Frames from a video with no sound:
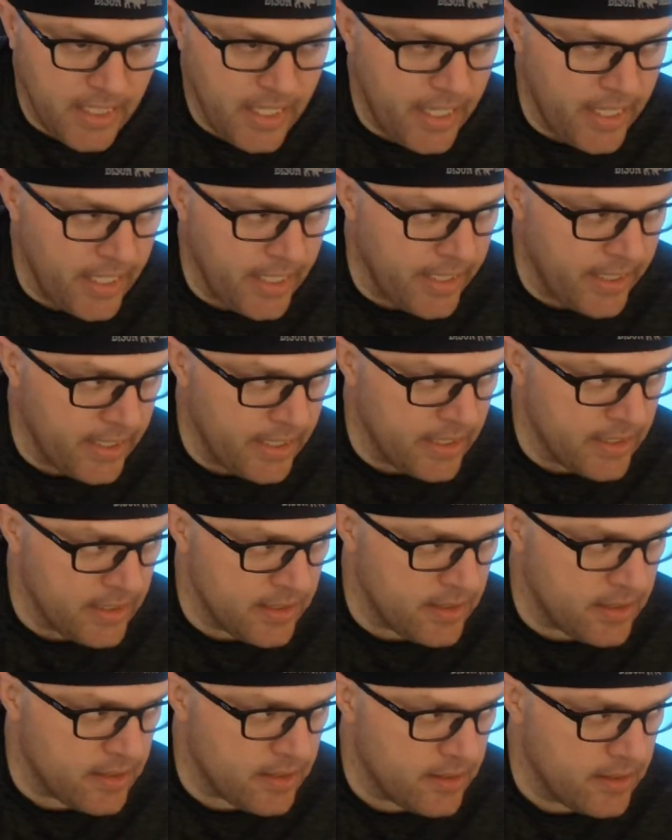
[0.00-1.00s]
It
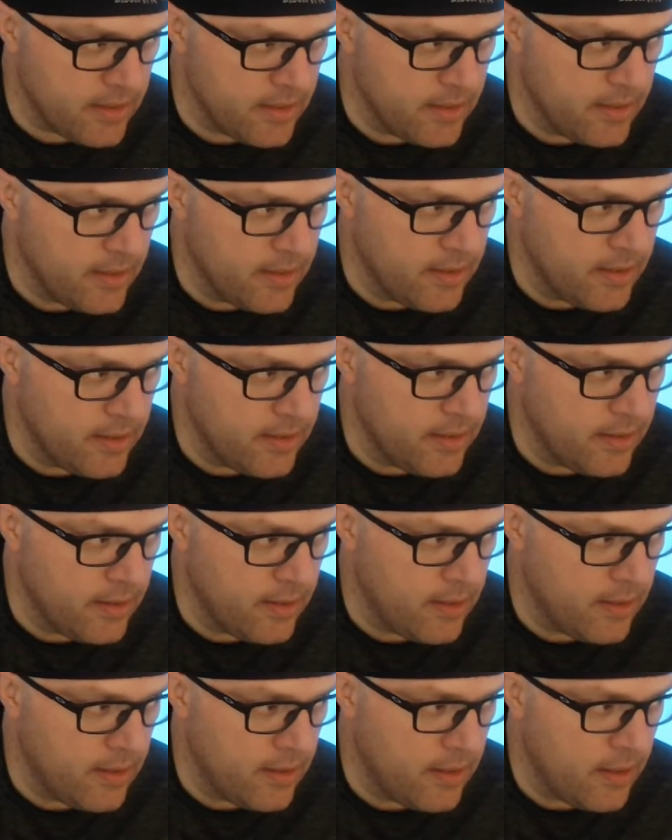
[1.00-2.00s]
is
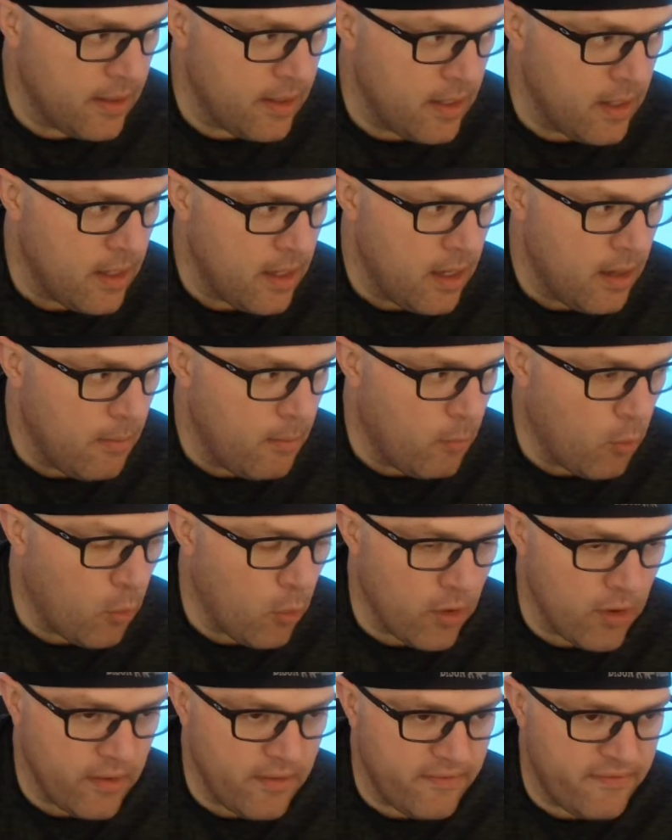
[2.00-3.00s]

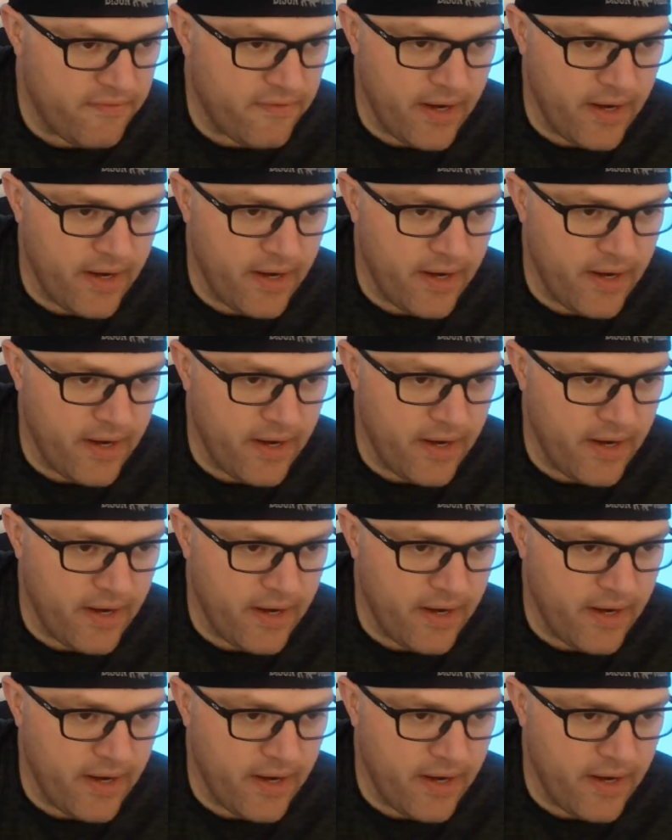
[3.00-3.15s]
more